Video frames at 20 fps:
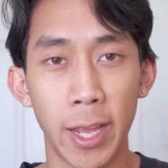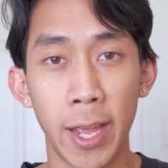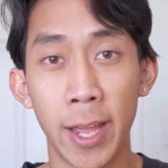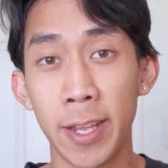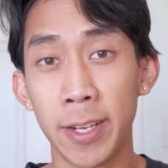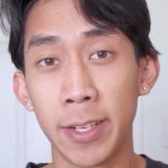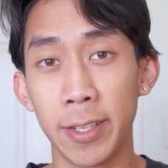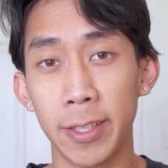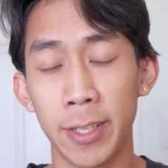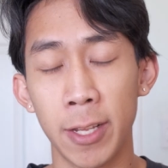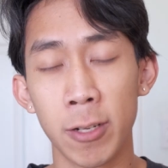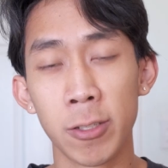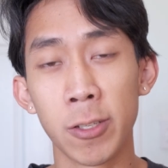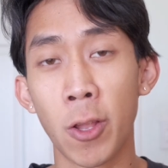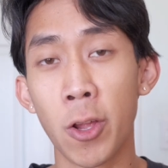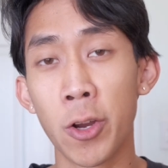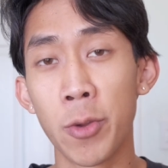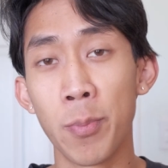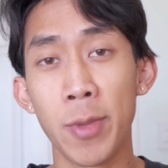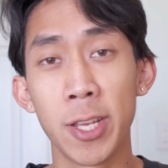And there's a
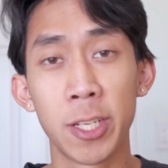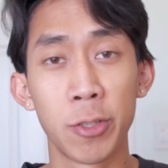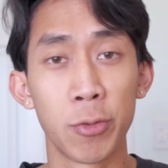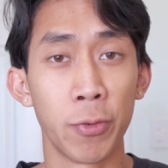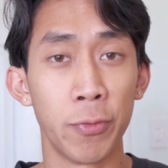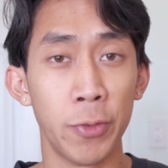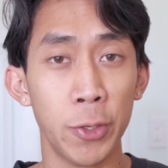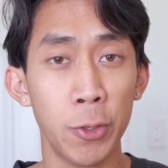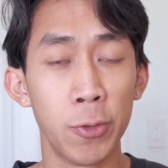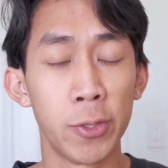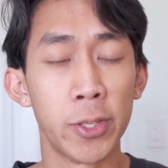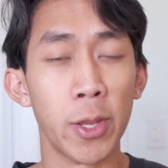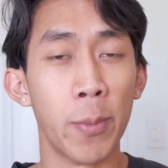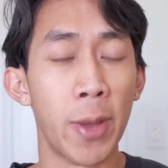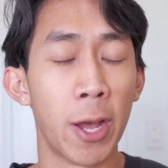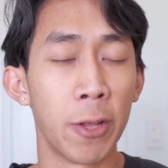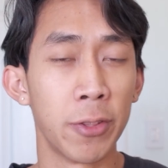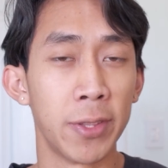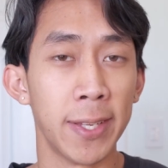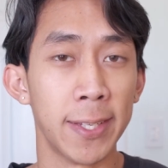lot of mixed reviews
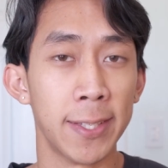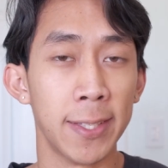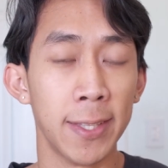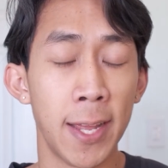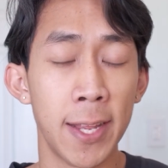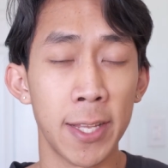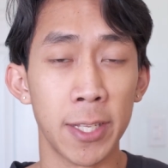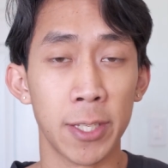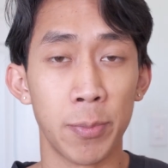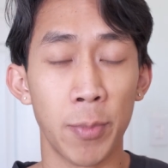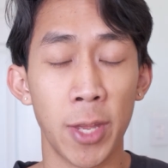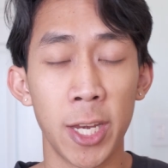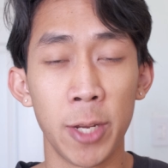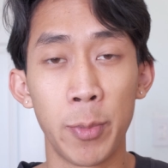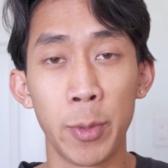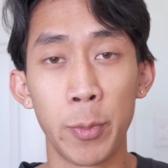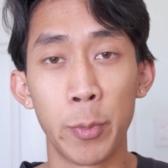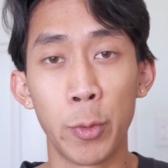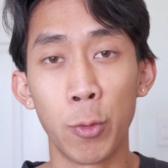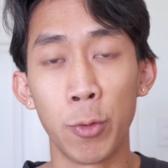about this lens. Many
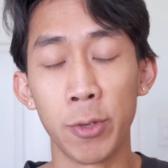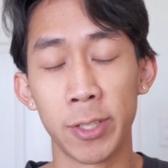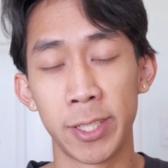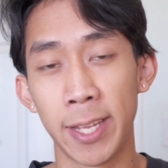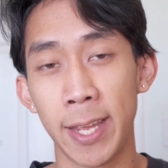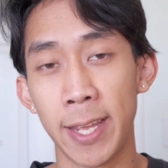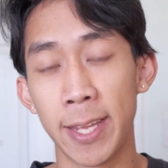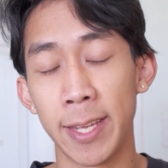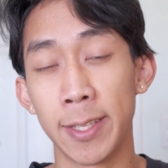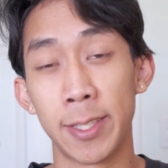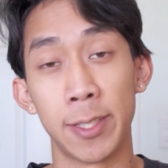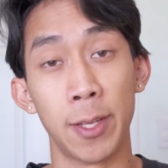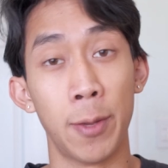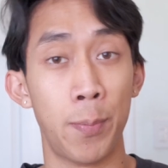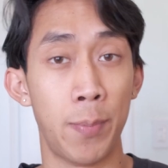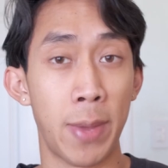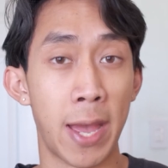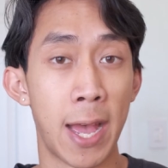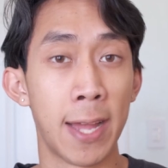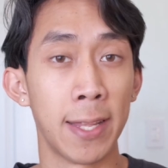people will say it's a
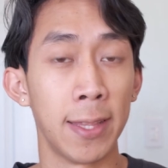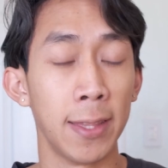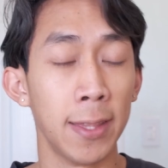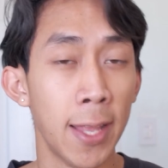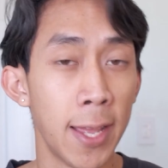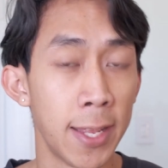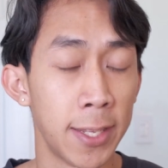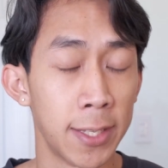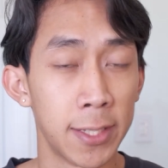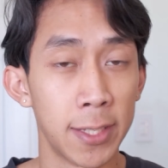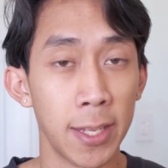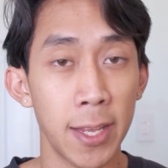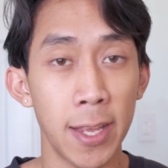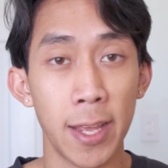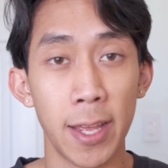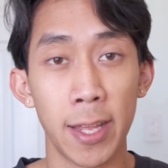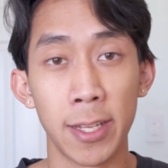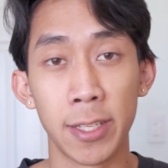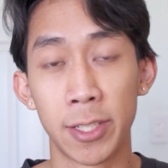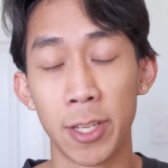bad lens,
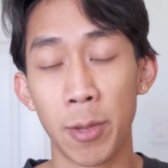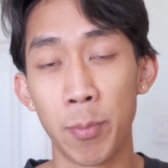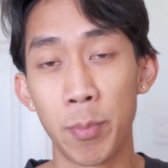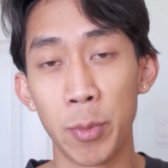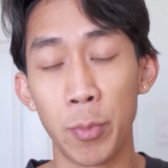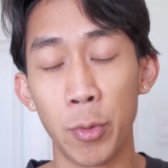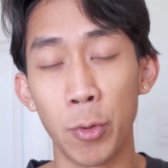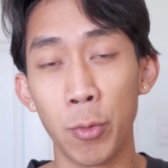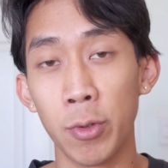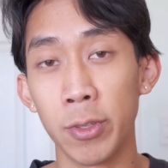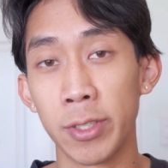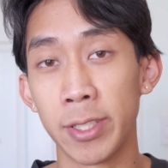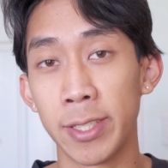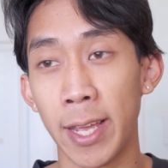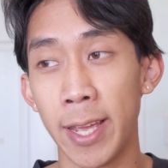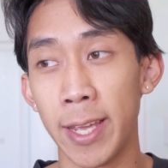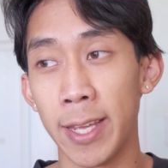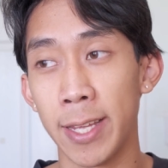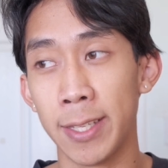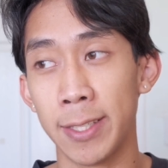and some people will
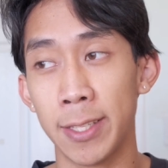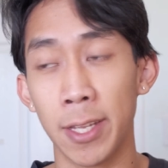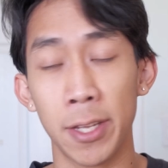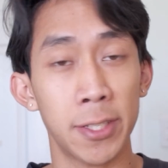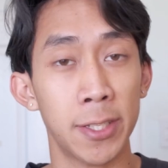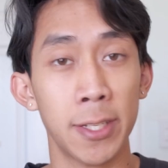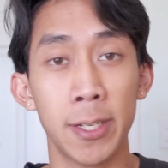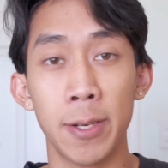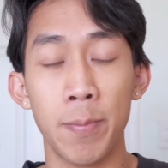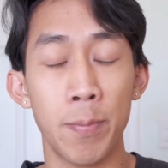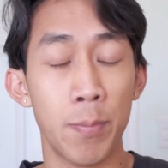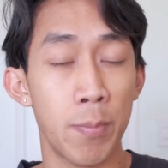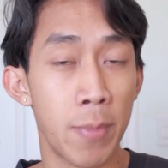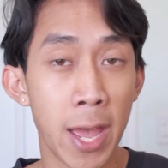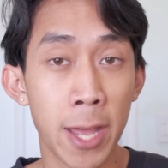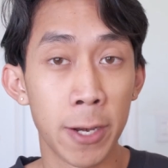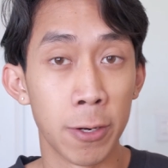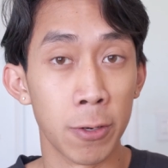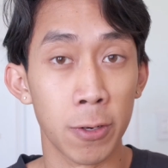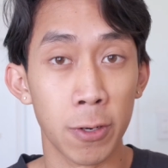say it doesn't
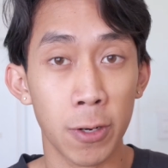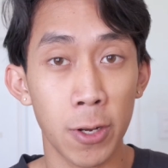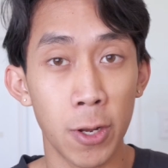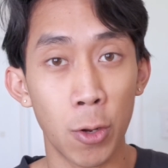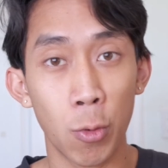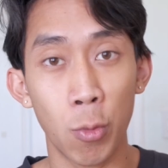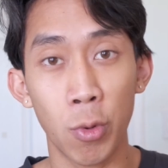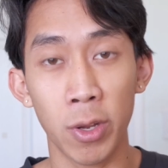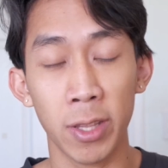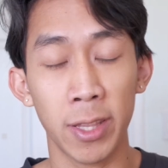matter what